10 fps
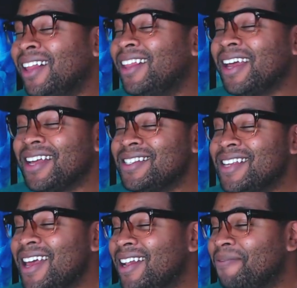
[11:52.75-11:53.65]
Like I
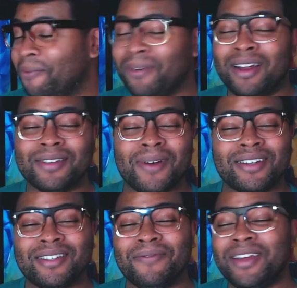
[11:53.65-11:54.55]
said when I was
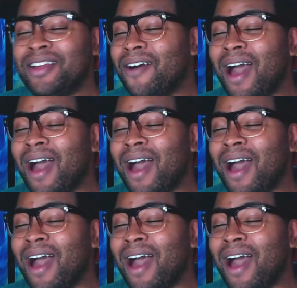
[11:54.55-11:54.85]
watching the video,